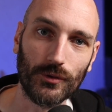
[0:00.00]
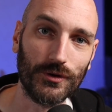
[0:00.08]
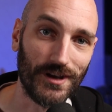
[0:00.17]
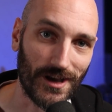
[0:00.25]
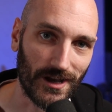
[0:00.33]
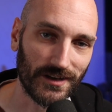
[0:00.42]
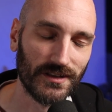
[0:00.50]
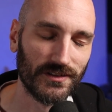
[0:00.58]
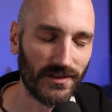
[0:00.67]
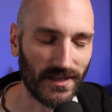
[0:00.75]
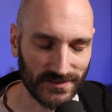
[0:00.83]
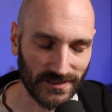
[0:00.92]
or not.
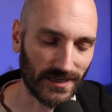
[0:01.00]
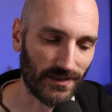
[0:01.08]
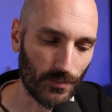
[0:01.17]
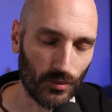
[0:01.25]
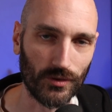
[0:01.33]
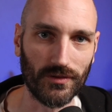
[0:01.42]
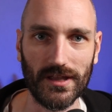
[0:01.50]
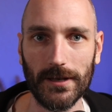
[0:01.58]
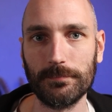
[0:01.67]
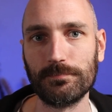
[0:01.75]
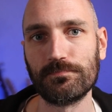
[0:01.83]
So that's kind of the point of that.